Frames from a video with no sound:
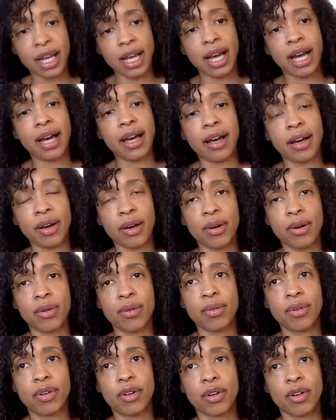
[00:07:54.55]

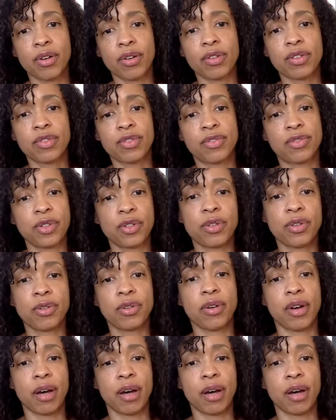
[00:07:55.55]
how girls feel